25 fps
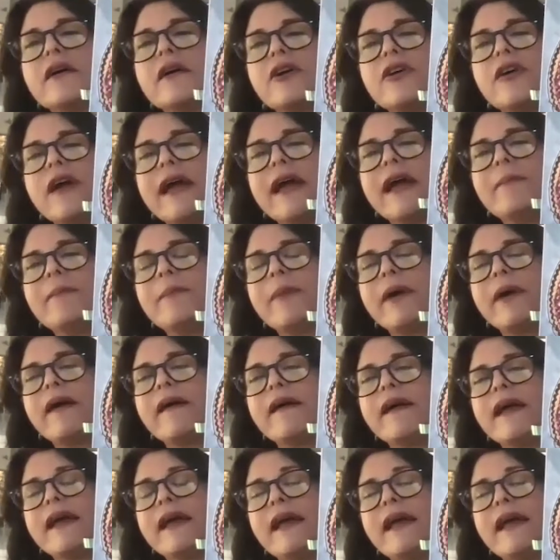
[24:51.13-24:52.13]

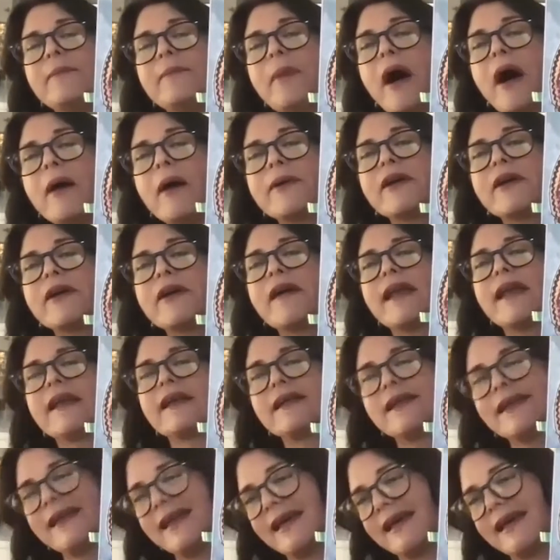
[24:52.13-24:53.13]
cranberry and pomegranate
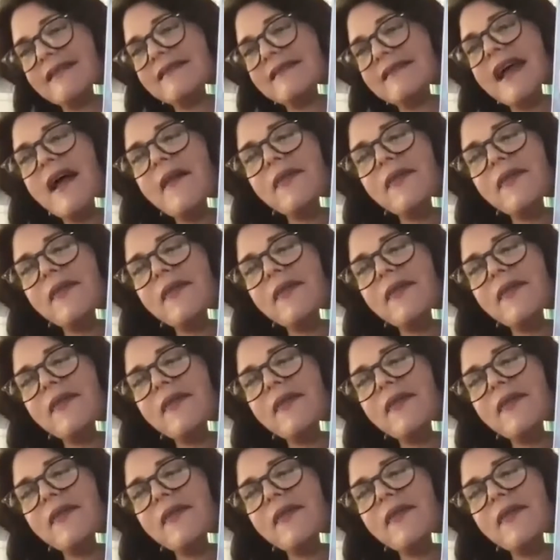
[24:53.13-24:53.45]
glaze.